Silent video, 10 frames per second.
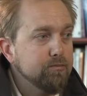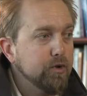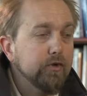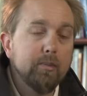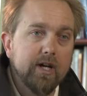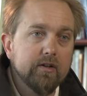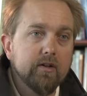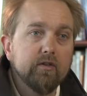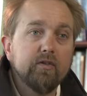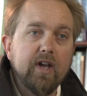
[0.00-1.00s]

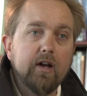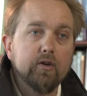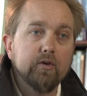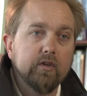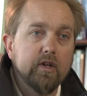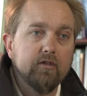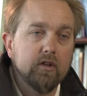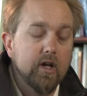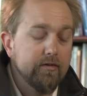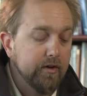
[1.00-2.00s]
perspectives, values, and even
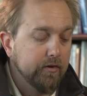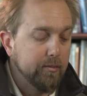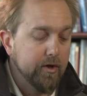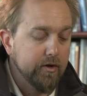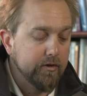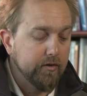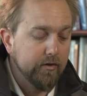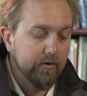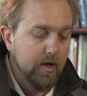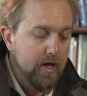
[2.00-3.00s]
life
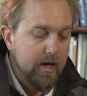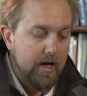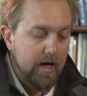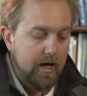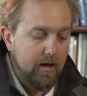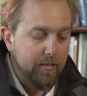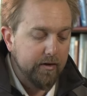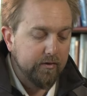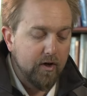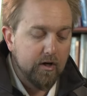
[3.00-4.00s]
experiences.
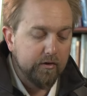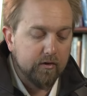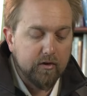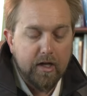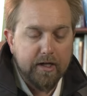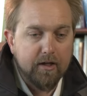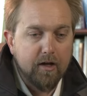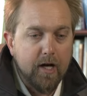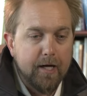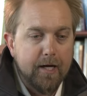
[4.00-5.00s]
As far as
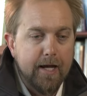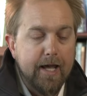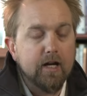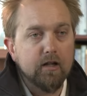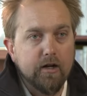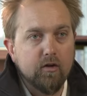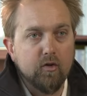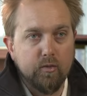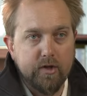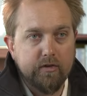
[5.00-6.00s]

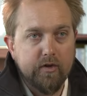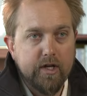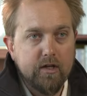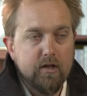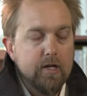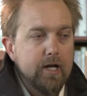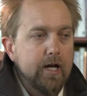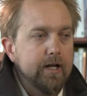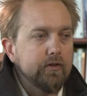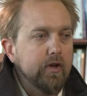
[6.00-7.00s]
analytical reasoning,
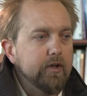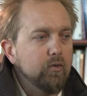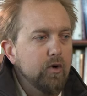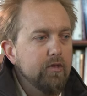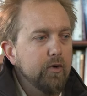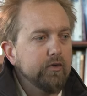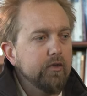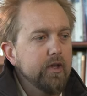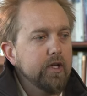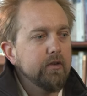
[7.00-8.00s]
it's one of those
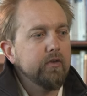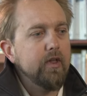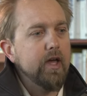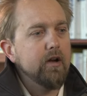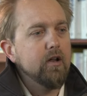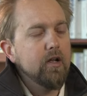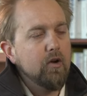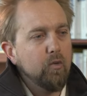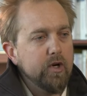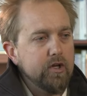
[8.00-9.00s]
things that
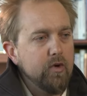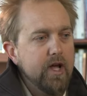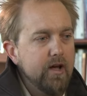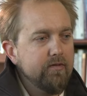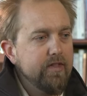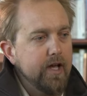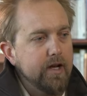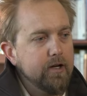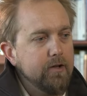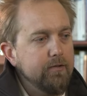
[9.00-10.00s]
when you have that